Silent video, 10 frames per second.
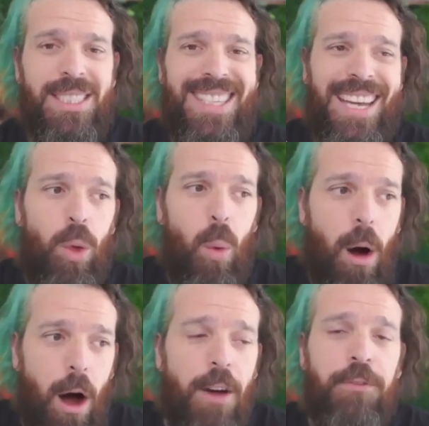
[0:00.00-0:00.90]
is to get
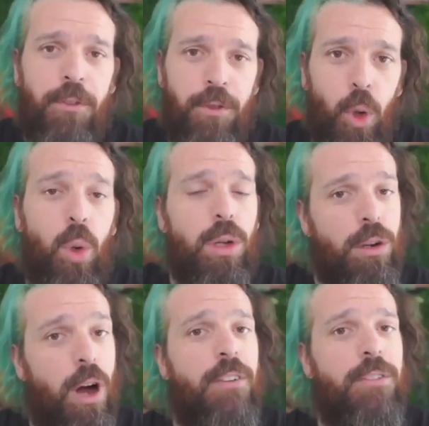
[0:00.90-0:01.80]
you off of Google
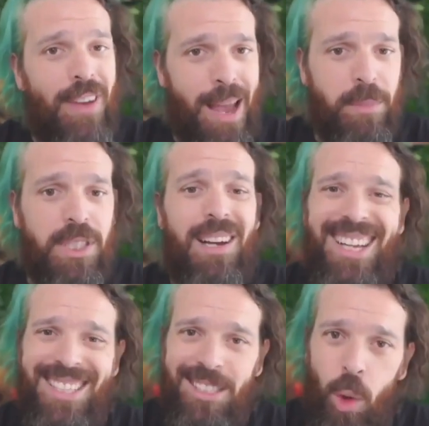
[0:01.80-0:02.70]
and off of
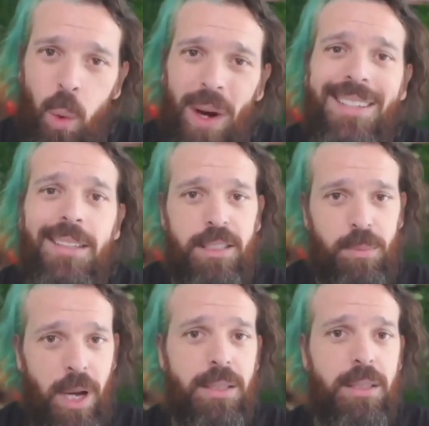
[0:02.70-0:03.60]
Amazon as quickly
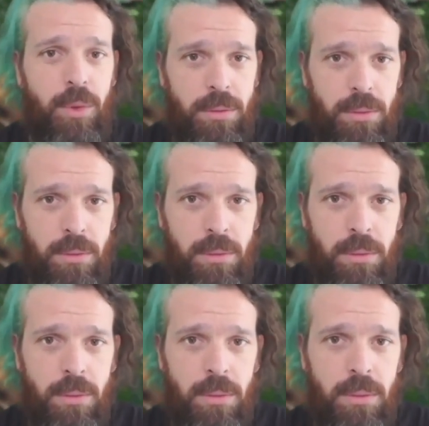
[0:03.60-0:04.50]
as possible.
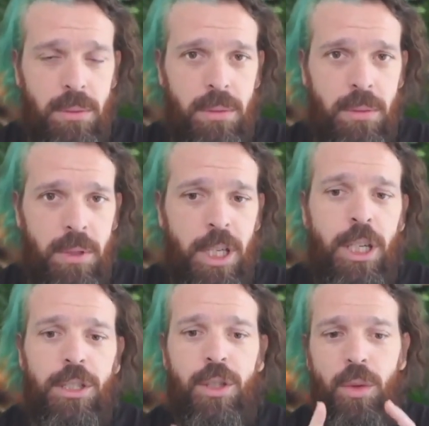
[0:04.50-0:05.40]

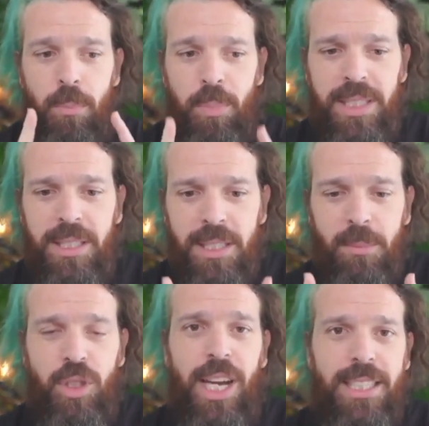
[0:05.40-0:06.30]
So the business
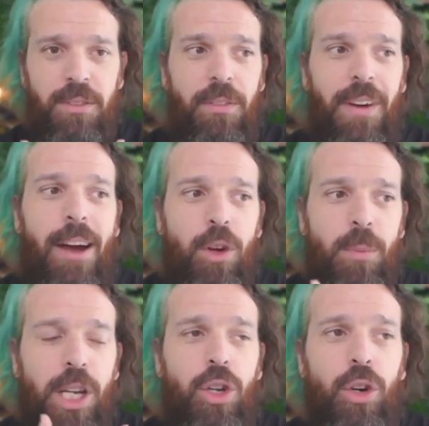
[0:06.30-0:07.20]
objective of how to
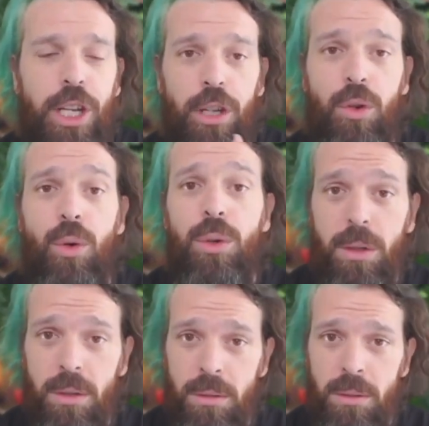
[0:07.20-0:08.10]
be good at
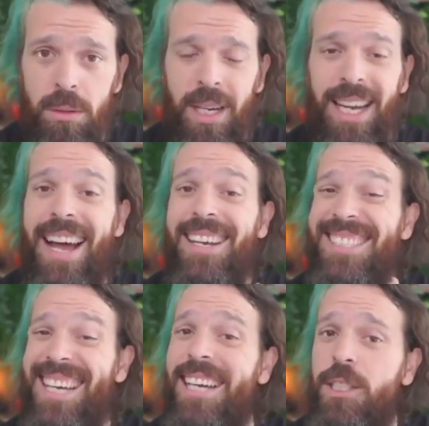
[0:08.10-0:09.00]
Google and how to
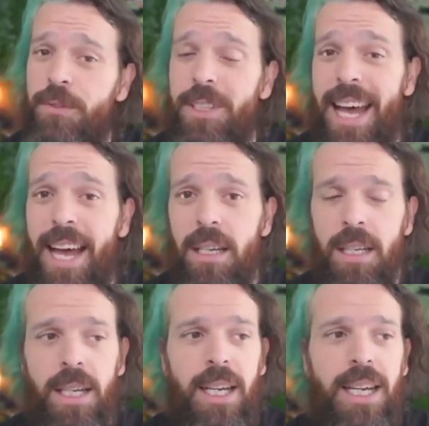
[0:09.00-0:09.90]
test for that
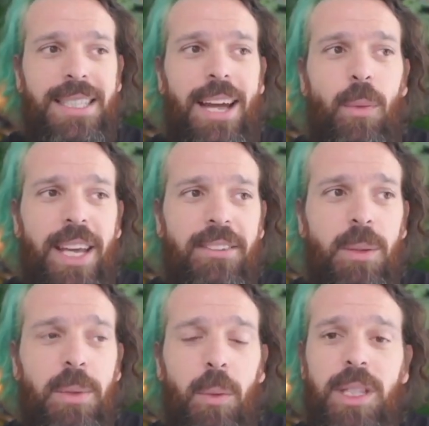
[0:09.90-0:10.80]
is how do I give
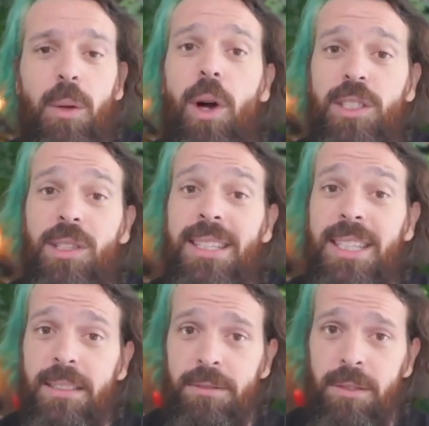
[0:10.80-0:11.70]
somebody what they want so they
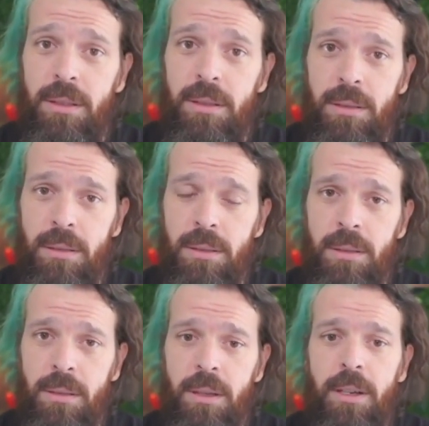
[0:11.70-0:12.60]
leave?
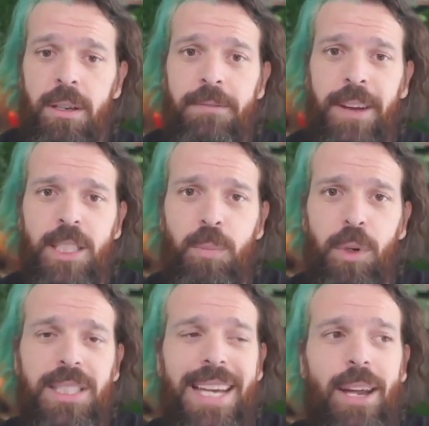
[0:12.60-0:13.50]

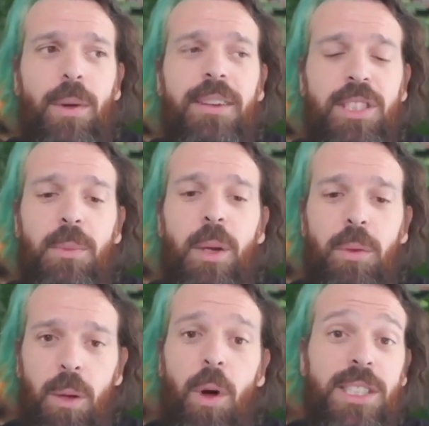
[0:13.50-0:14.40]
Facebook is how do I give somebody
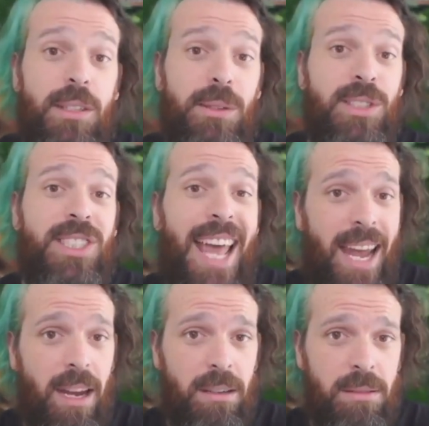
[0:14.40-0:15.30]
what they want so they'll
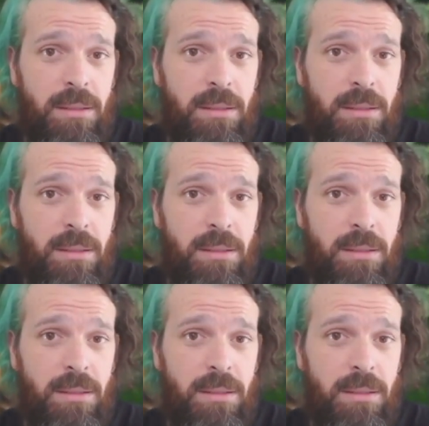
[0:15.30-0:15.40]
stay?